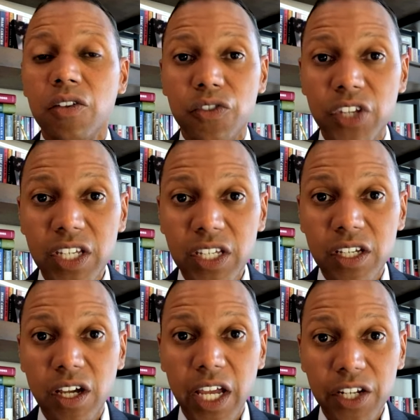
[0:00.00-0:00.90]
The
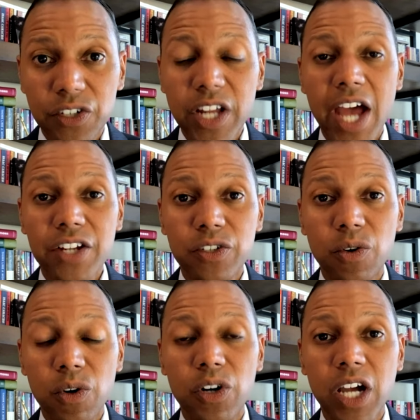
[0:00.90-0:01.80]
international
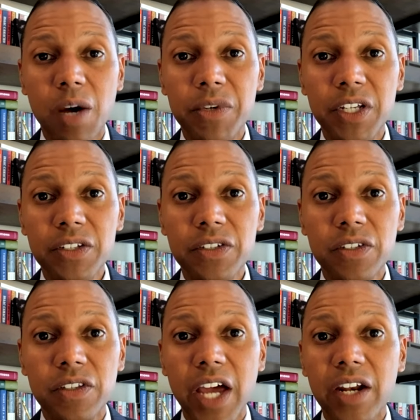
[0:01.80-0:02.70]
oil companies
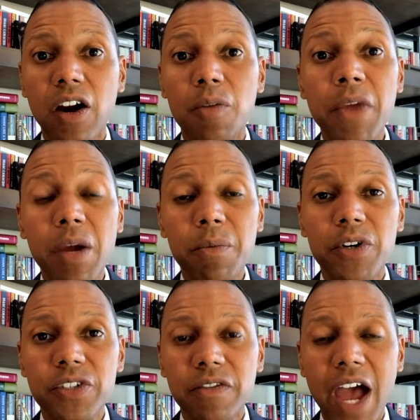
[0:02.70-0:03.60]
that are
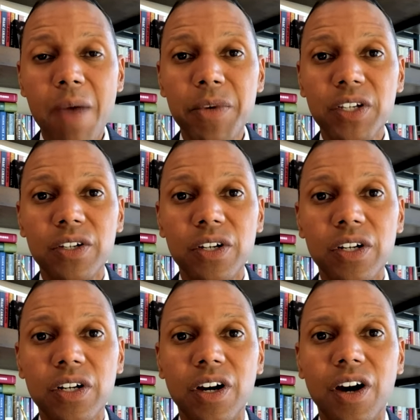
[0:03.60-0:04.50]
members of
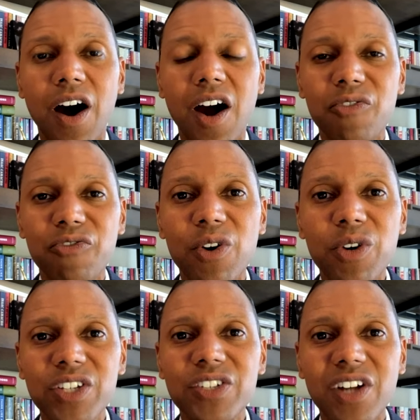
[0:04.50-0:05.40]
APIKUR are
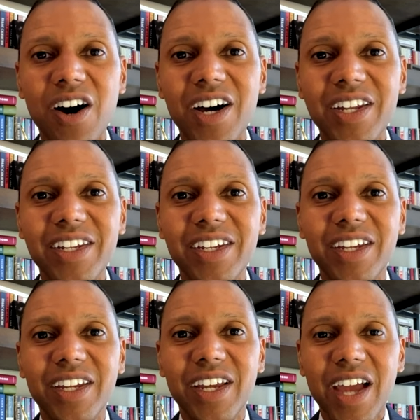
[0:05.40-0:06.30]
focused on
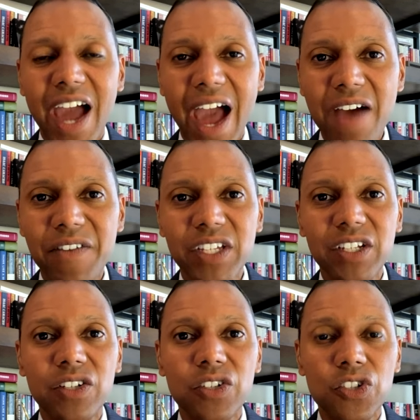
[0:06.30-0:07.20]

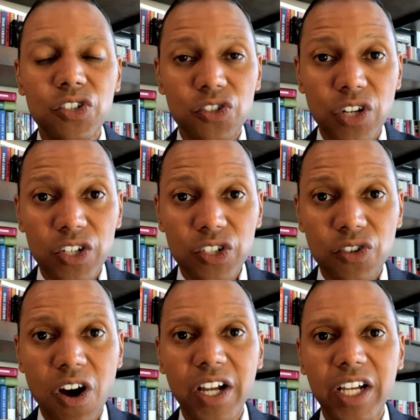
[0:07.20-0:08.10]
having a
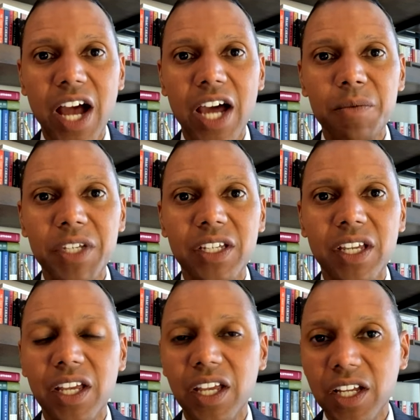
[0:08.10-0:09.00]
strong economy
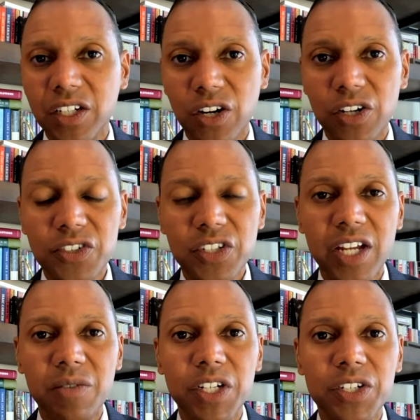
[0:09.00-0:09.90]
in
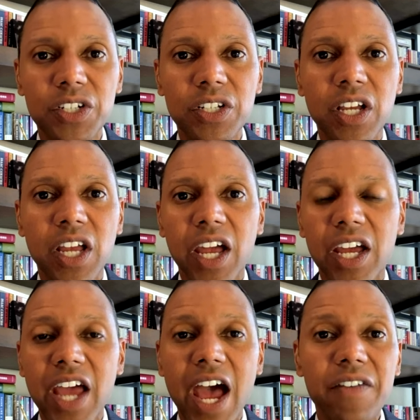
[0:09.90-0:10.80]
Kurdistan region
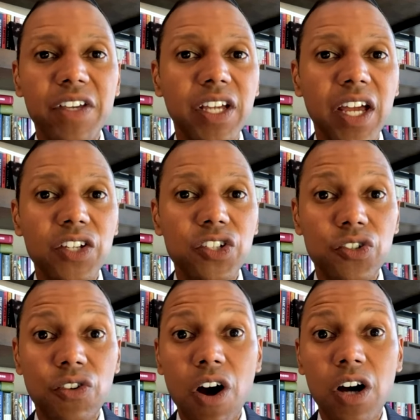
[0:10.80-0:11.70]
and having a
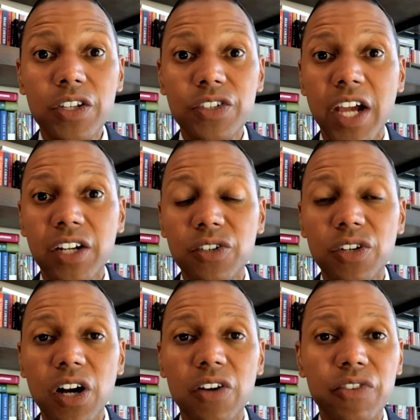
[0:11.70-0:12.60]
strong
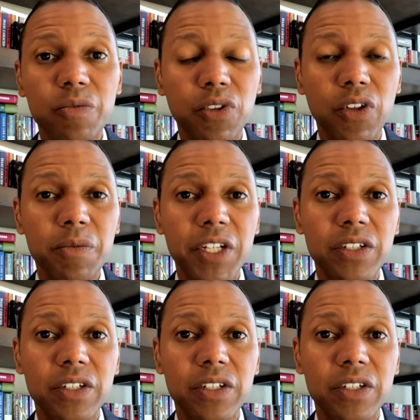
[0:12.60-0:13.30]
sector of employment.